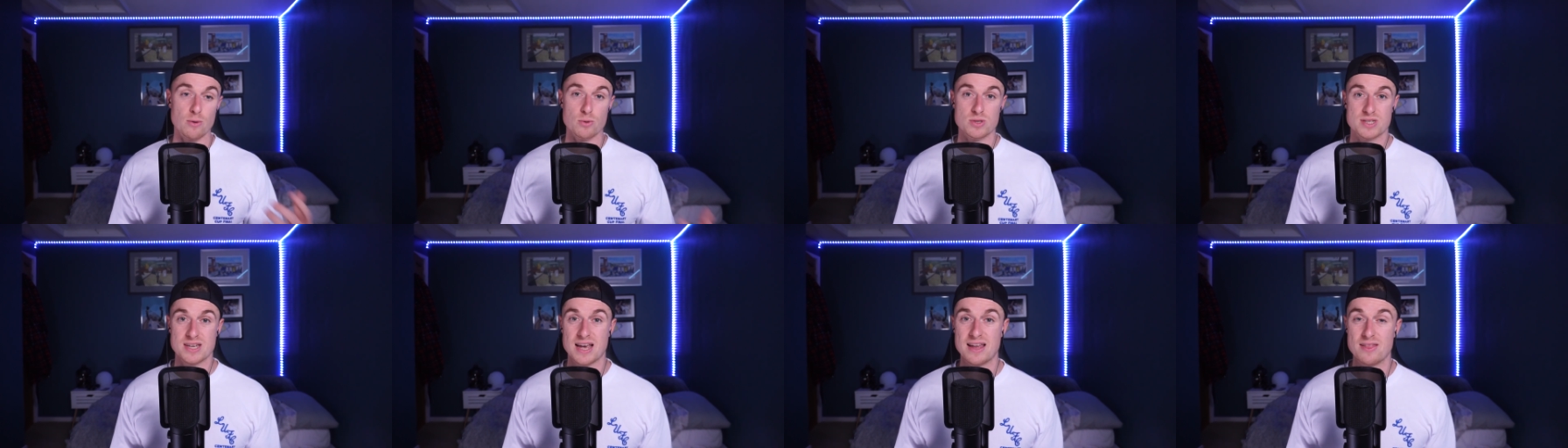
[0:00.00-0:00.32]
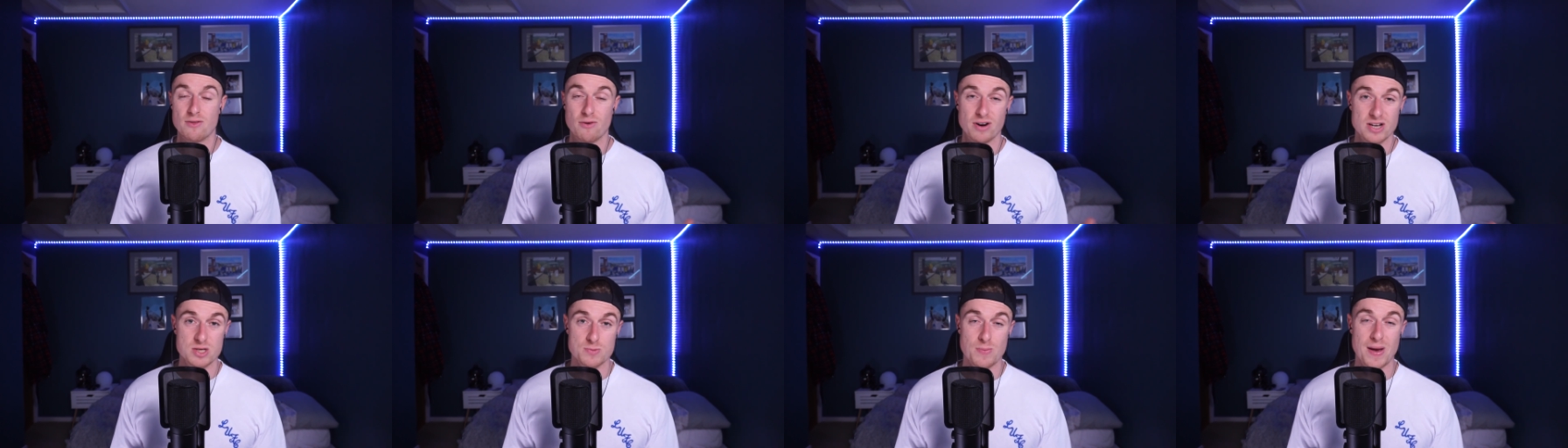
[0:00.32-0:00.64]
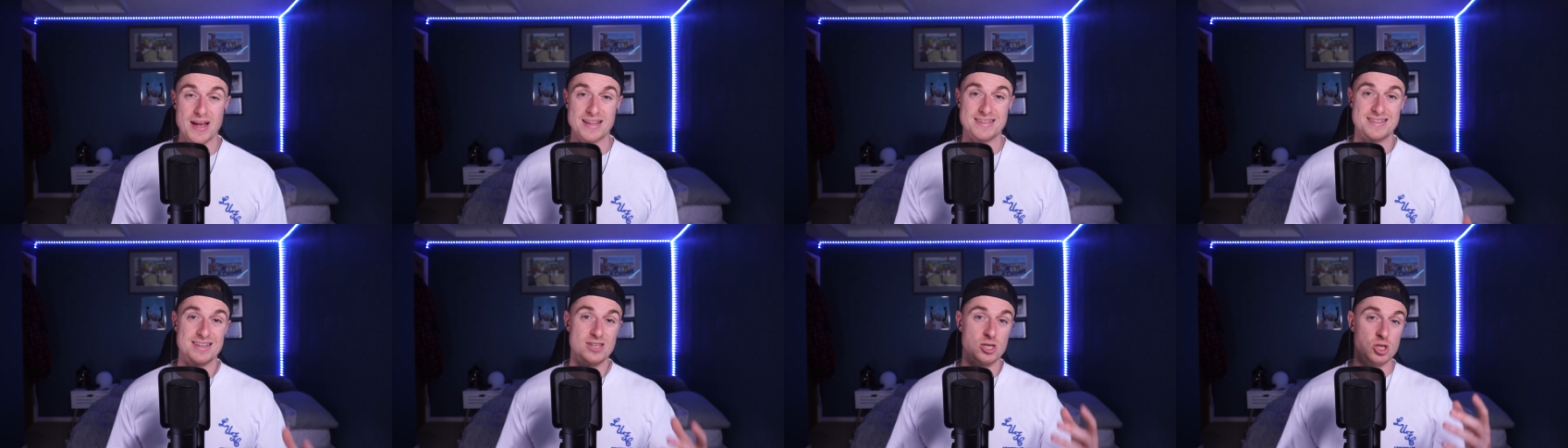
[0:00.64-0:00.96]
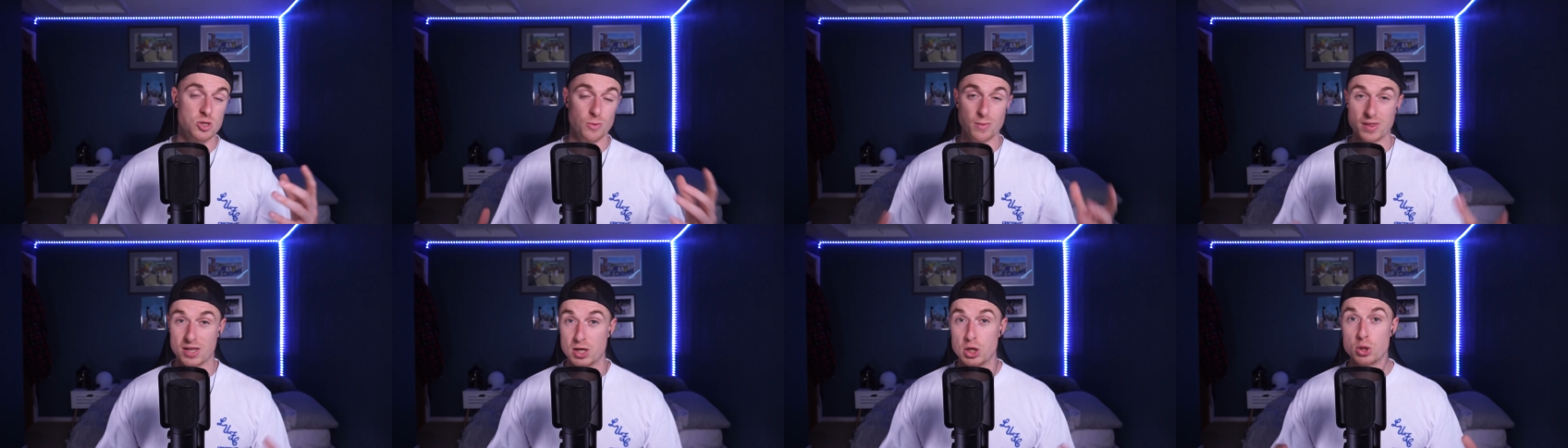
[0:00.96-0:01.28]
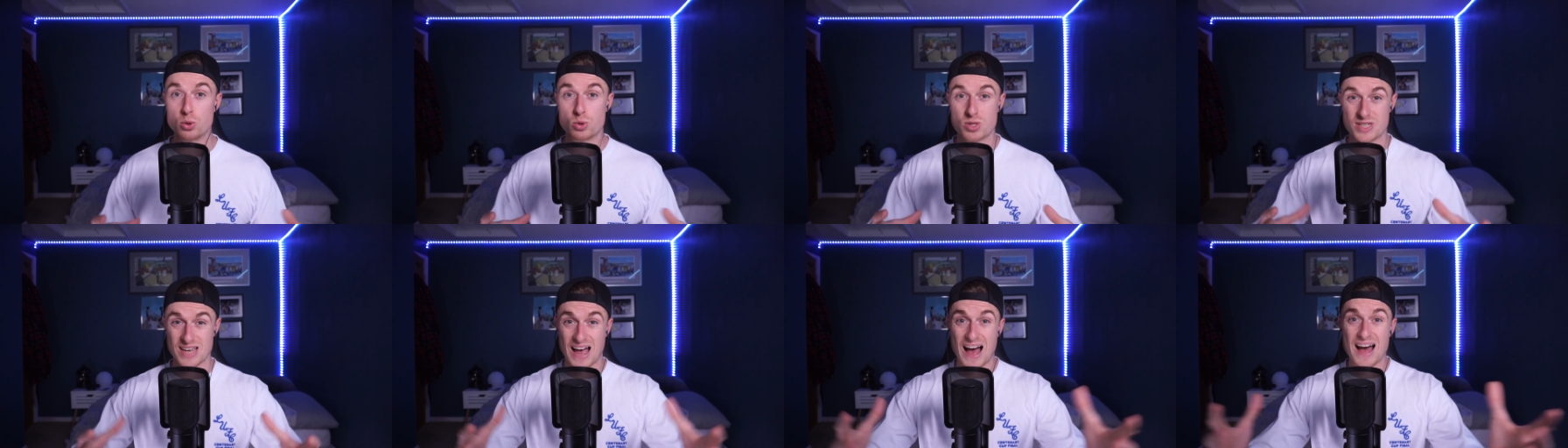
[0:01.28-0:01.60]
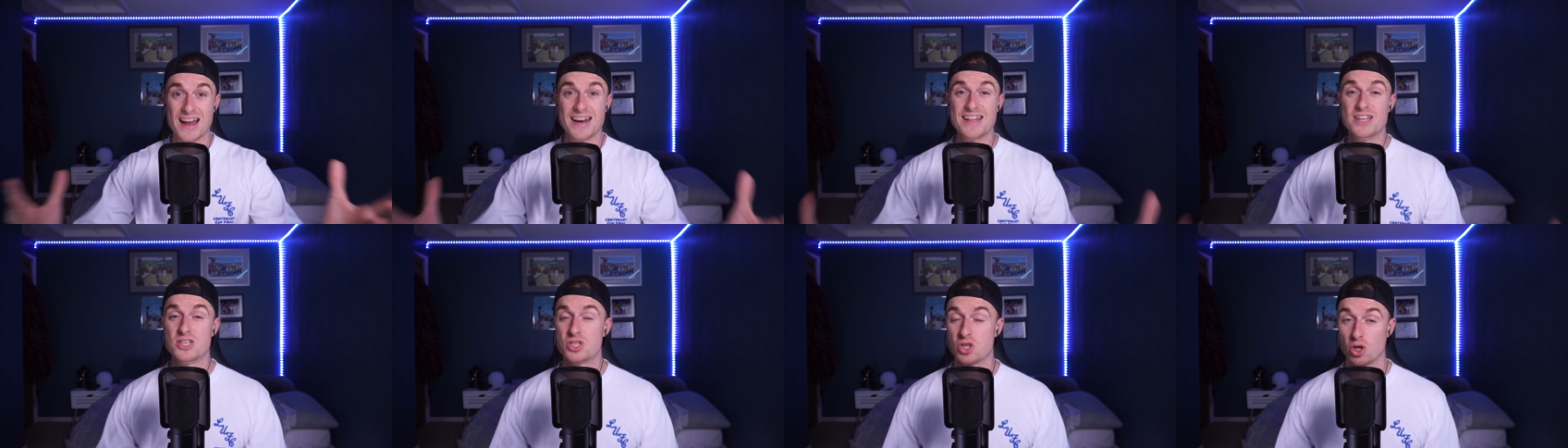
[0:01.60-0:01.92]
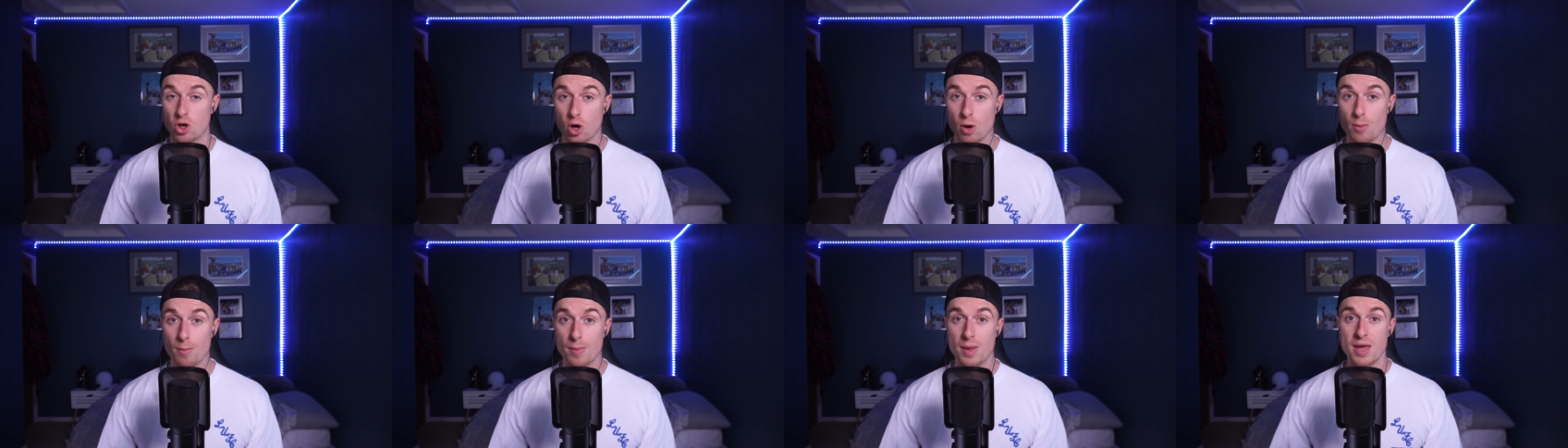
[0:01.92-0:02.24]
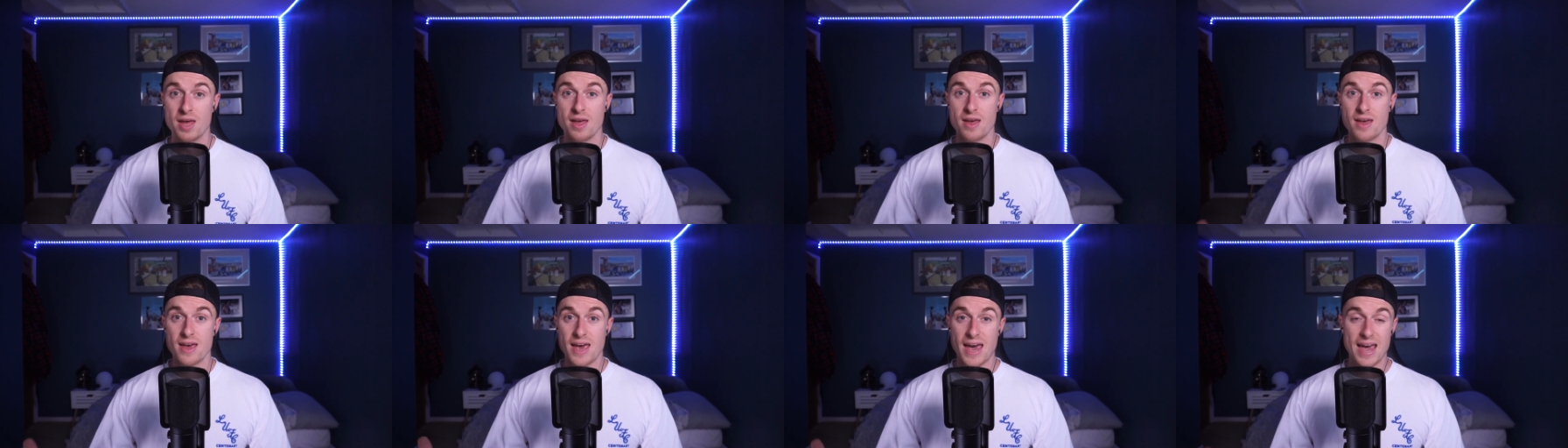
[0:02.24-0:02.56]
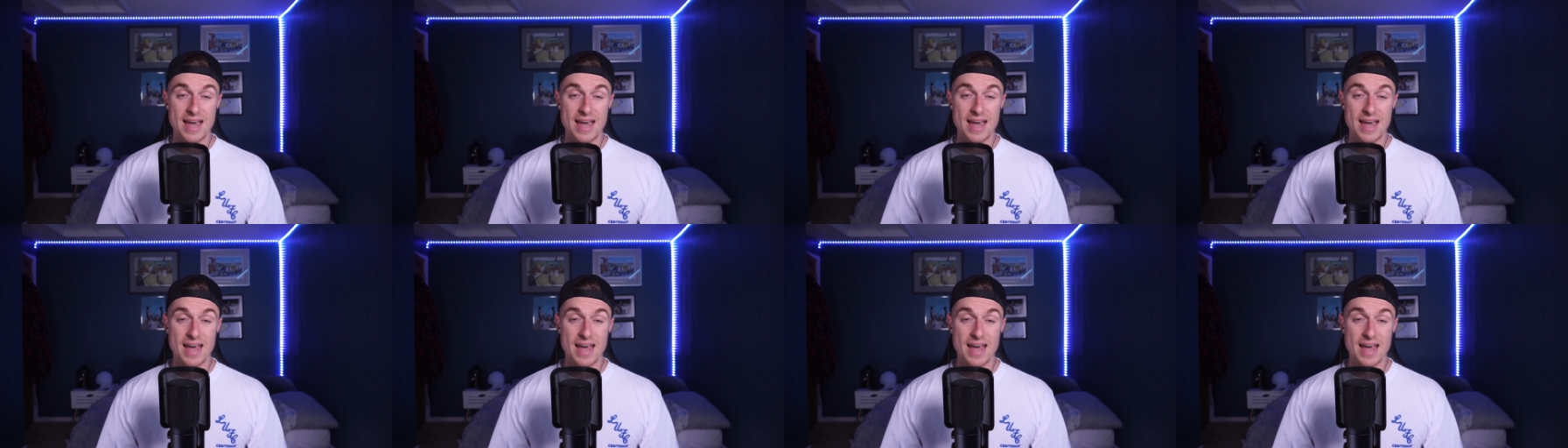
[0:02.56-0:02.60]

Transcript: and they were saying they're expecting some of the new signings to come